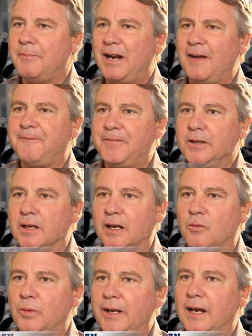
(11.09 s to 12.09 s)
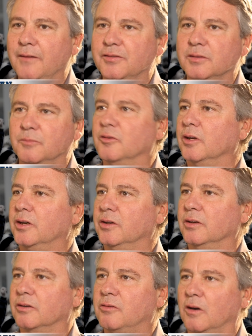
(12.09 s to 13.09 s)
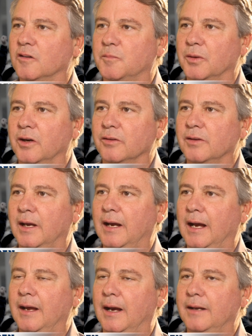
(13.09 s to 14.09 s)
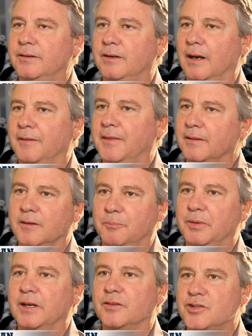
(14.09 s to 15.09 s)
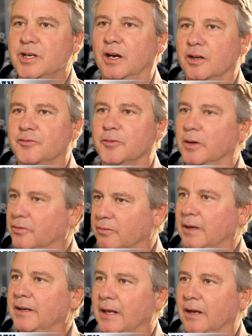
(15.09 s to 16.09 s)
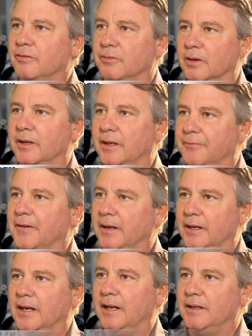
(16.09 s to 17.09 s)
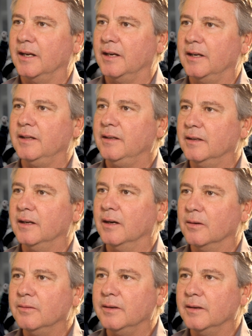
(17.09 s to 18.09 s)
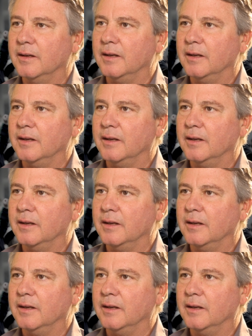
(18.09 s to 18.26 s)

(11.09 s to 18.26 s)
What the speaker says: I mean, I feel like we have some really good lacrosse players. I think the biggest challenge for us right now is really to find an identity, you know,